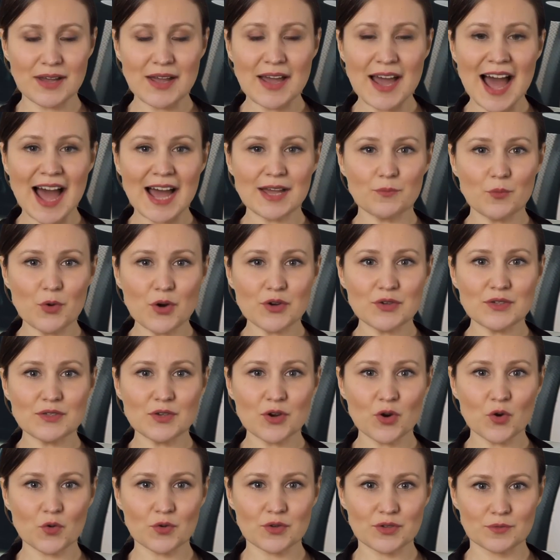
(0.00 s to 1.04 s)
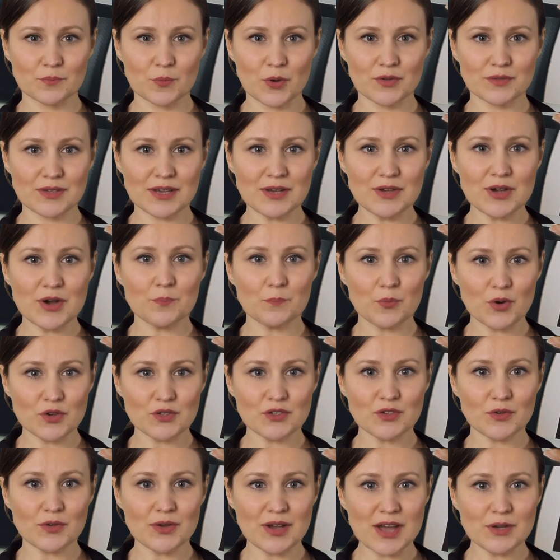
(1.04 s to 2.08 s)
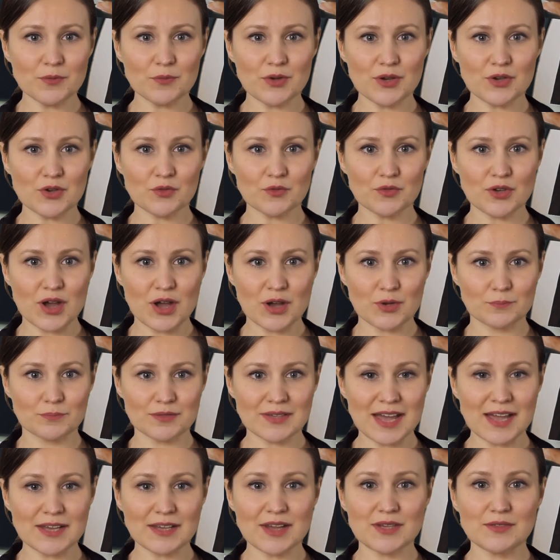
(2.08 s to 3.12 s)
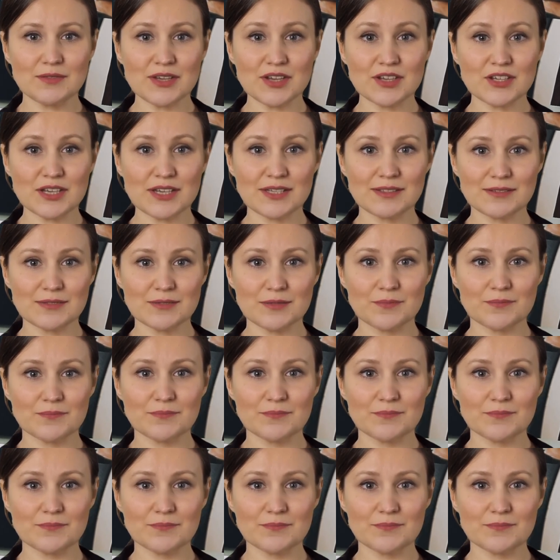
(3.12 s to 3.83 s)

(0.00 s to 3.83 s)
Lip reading: as well as corresponding commercial and legal terms and conditions.